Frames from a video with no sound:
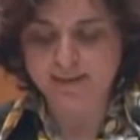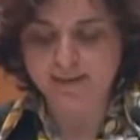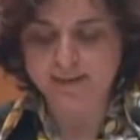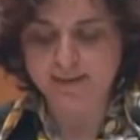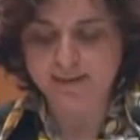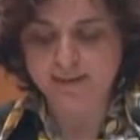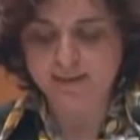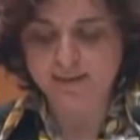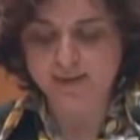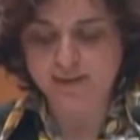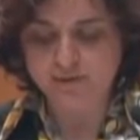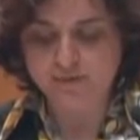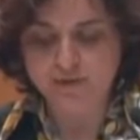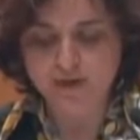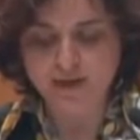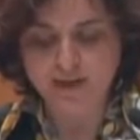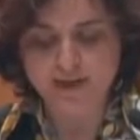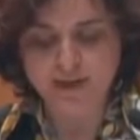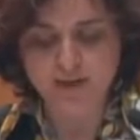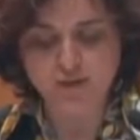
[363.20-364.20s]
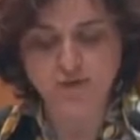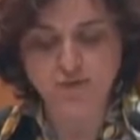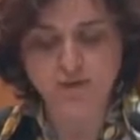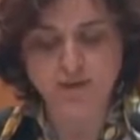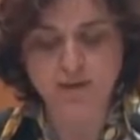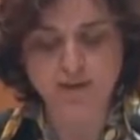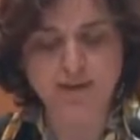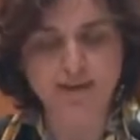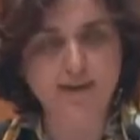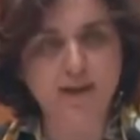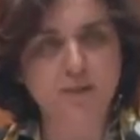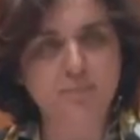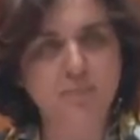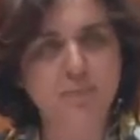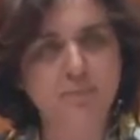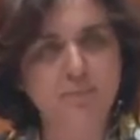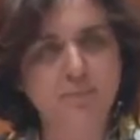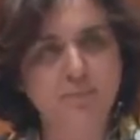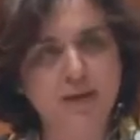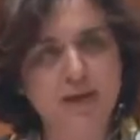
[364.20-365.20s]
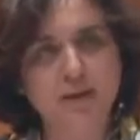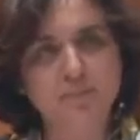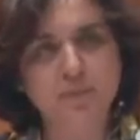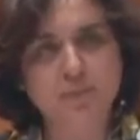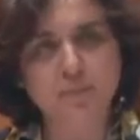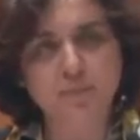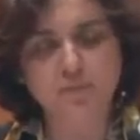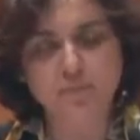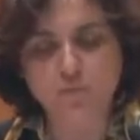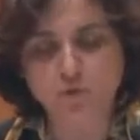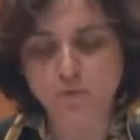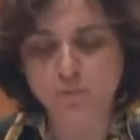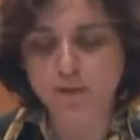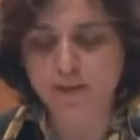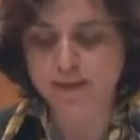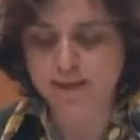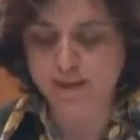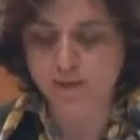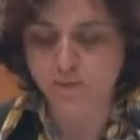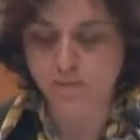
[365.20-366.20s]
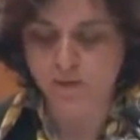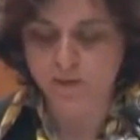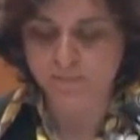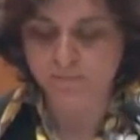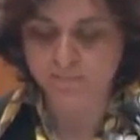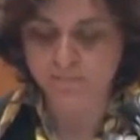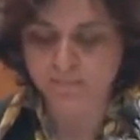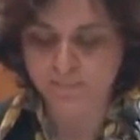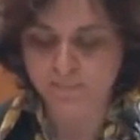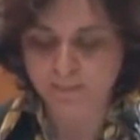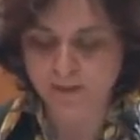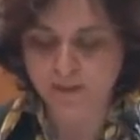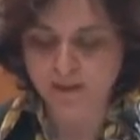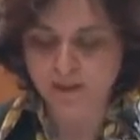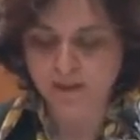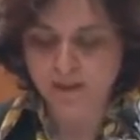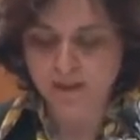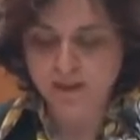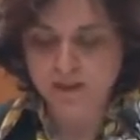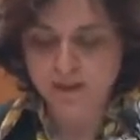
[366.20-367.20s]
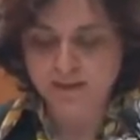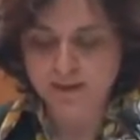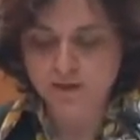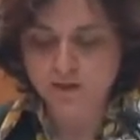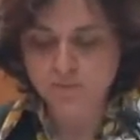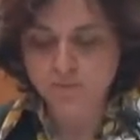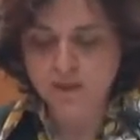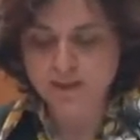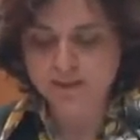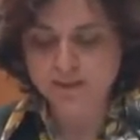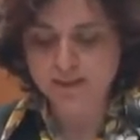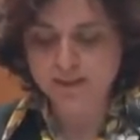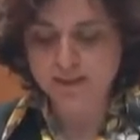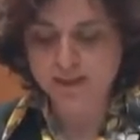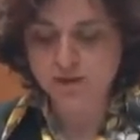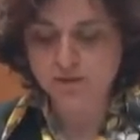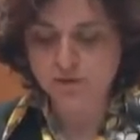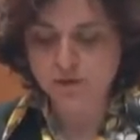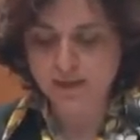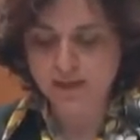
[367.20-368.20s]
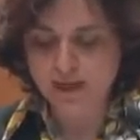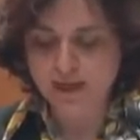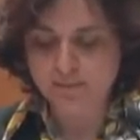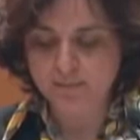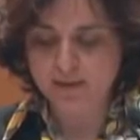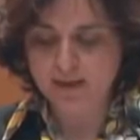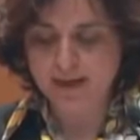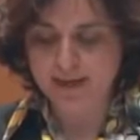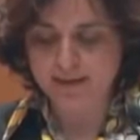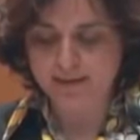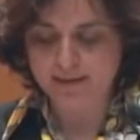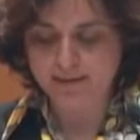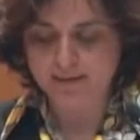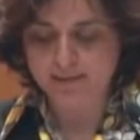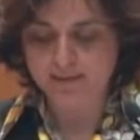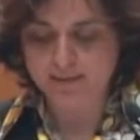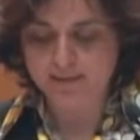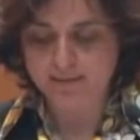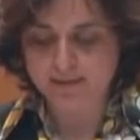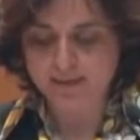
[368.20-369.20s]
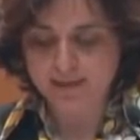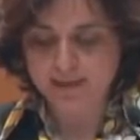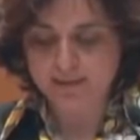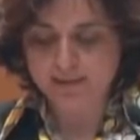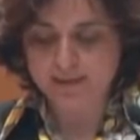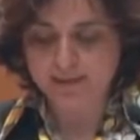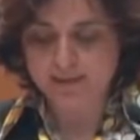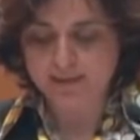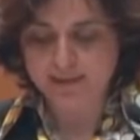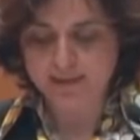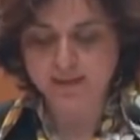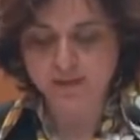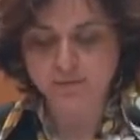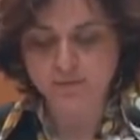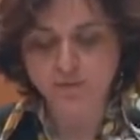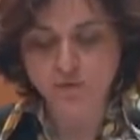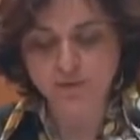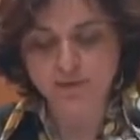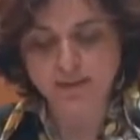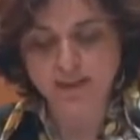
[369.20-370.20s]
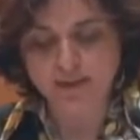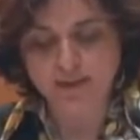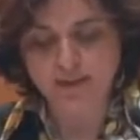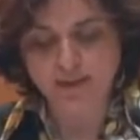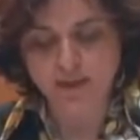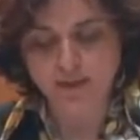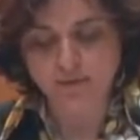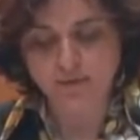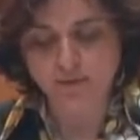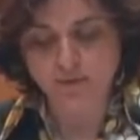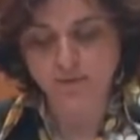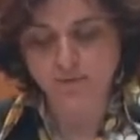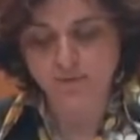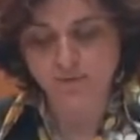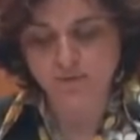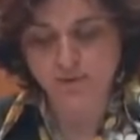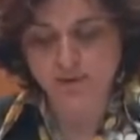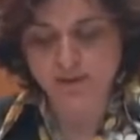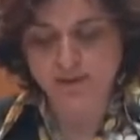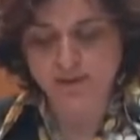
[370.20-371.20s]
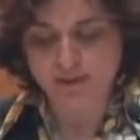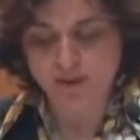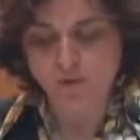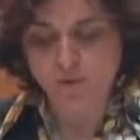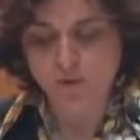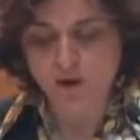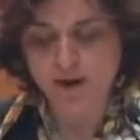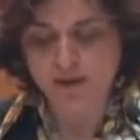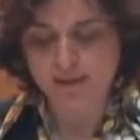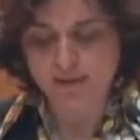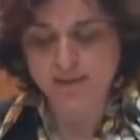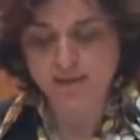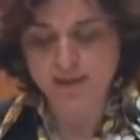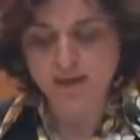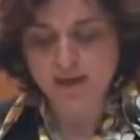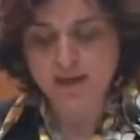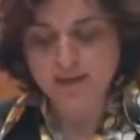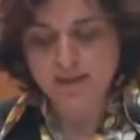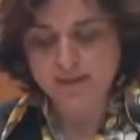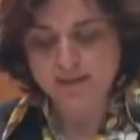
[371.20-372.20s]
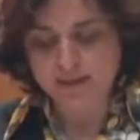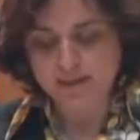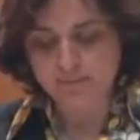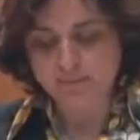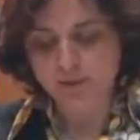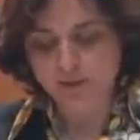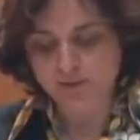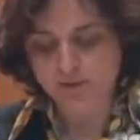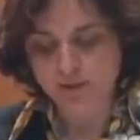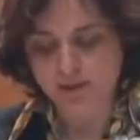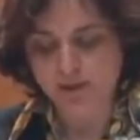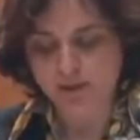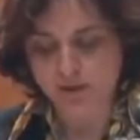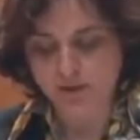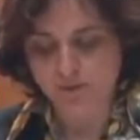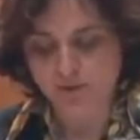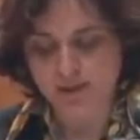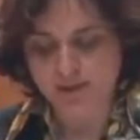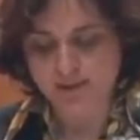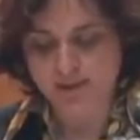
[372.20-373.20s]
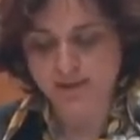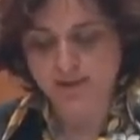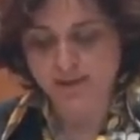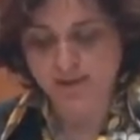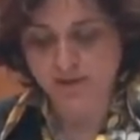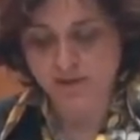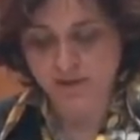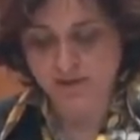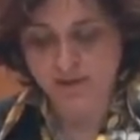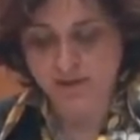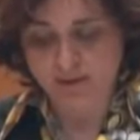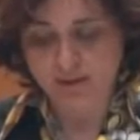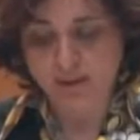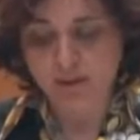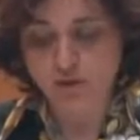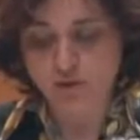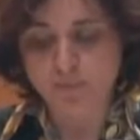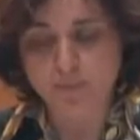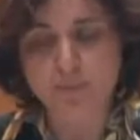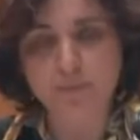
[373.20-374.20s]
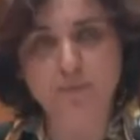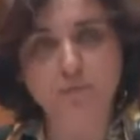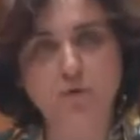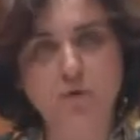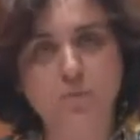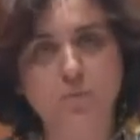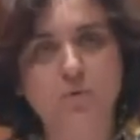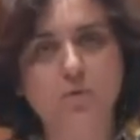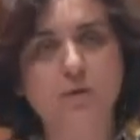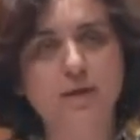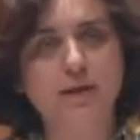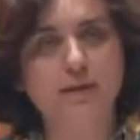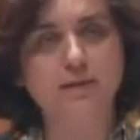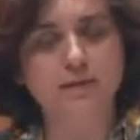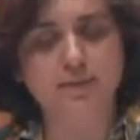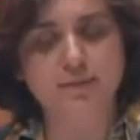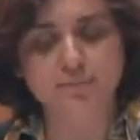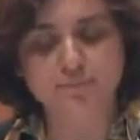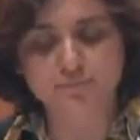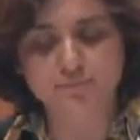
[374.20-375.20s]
since it is very natural and can, can be performed by anyone. The chromatic genus came later, since it is more technical to use and requires some music knowledge in order to be performed correctly.